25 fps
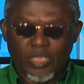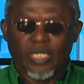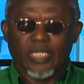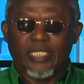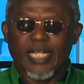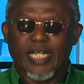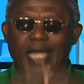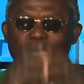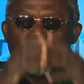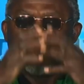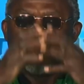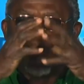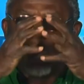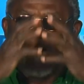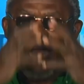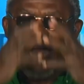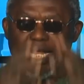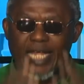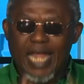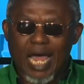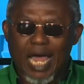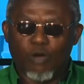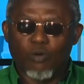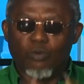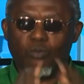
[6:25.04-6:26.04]
Then we
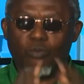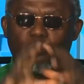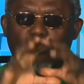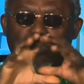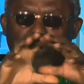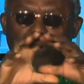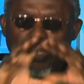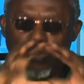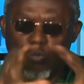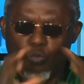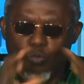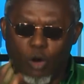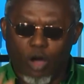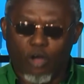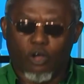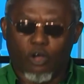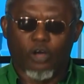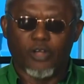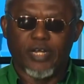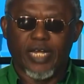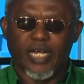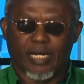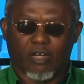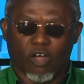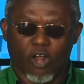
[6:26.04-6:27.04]
can now re- work
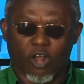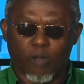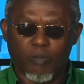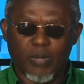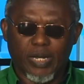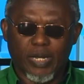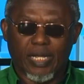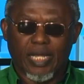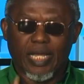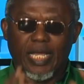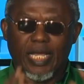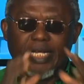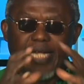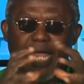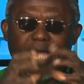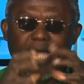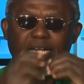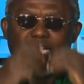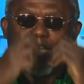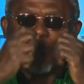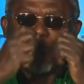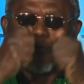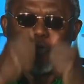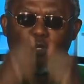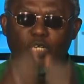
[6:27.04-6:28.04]
on the economy. Then,
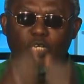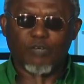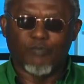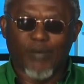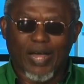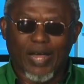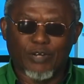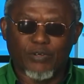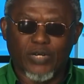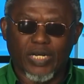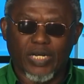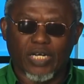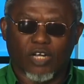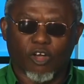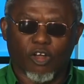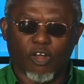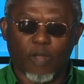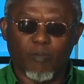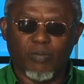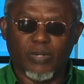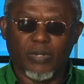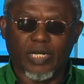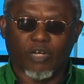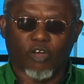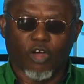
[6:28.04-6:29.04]
if you devalue
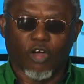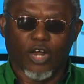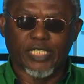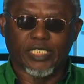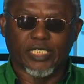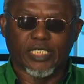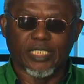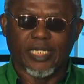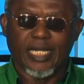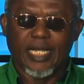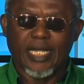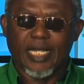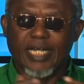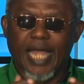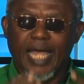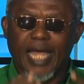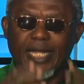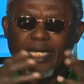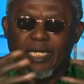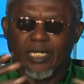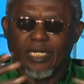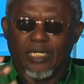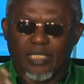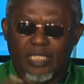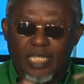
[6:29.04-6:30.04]
the, the currency, then
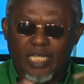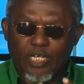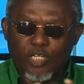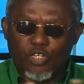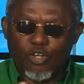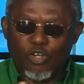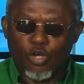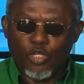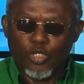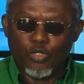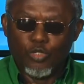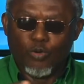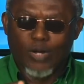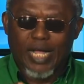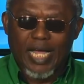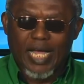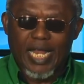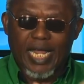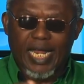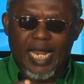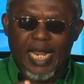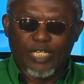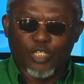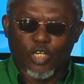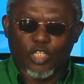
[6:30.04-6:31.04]
you know you
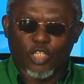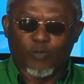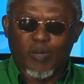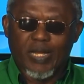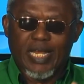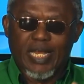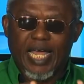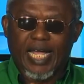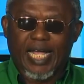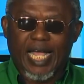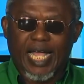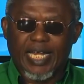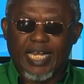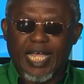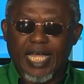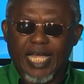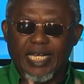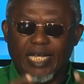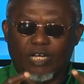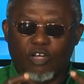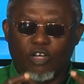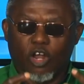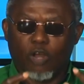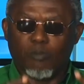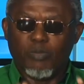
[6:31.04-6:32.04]
get an adjustment that can get
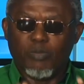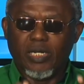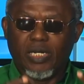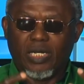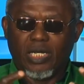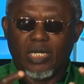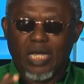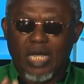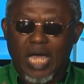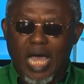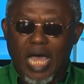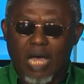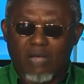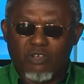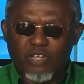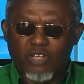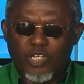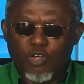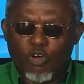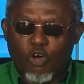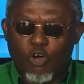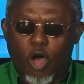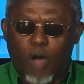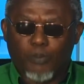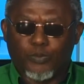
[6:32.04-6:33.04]
the economy, uh,
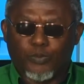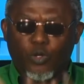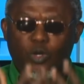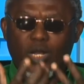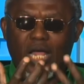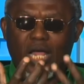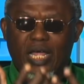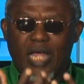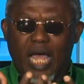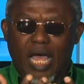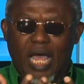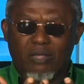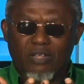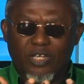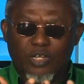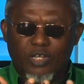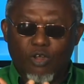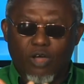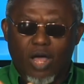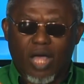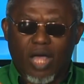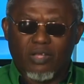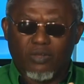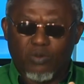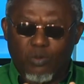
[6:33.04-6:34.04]
you know, up to uh, uh, you
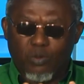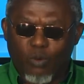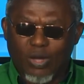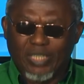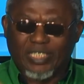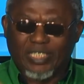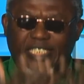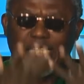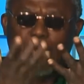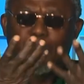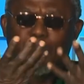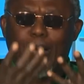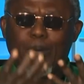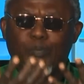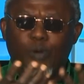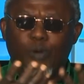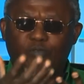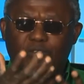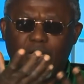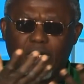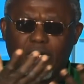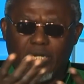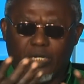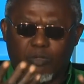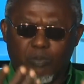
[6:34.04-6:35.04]
know uh, one step
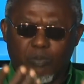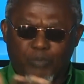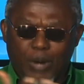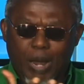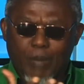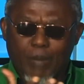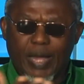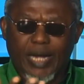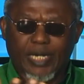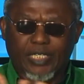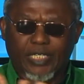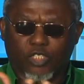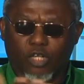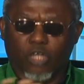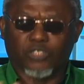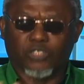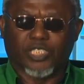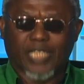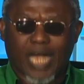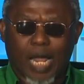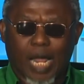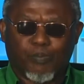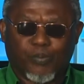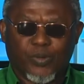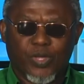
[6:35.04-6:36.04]
above the primary resource
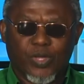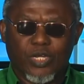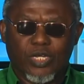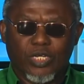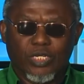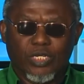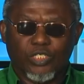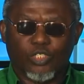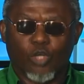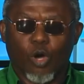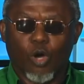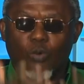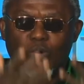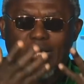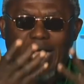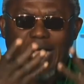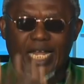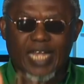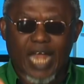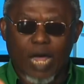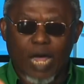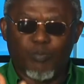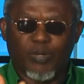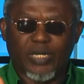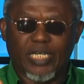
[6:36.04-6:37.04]
trap. So we
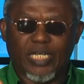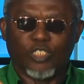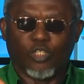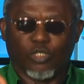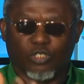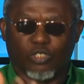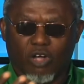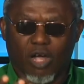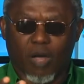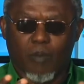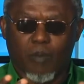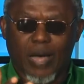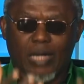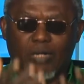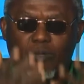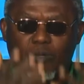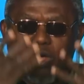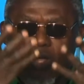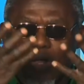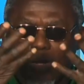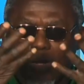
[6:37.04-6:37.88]
can now begin to talk about